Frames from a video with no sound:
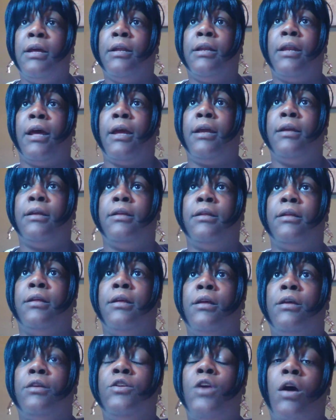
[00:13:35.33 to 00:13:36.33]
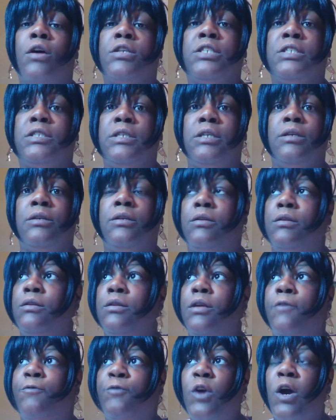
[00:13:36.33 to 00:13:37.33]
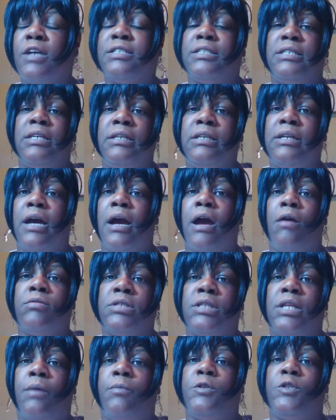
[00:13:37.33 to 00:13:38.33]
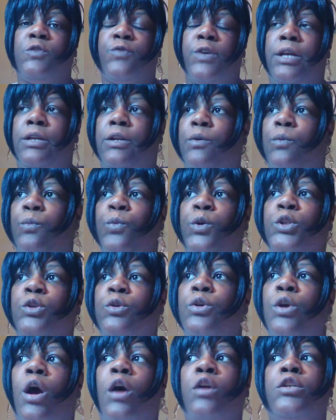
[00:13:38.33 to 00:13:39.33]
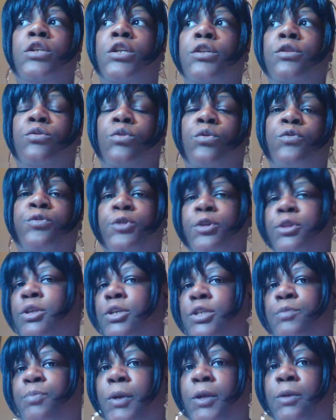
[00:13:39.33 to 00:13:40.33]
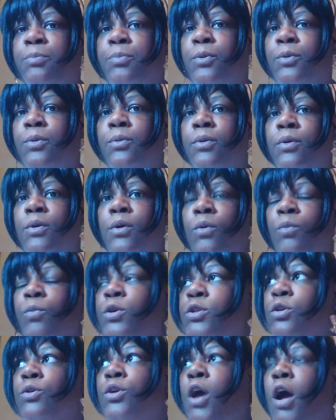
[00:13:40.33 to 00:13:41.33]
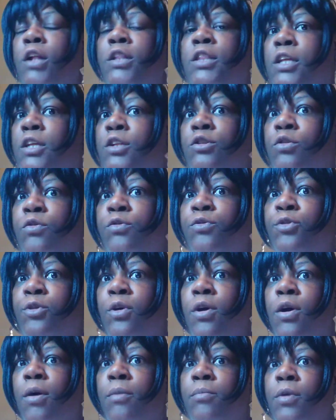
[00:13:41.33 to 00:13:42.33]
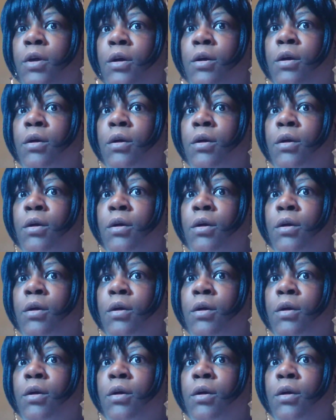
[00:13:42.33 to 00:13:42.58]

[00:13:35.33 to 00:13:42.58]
Like, y'all see, if y'all seen a house that was raided, what do y'all then do for these people? What do y'all then do for them?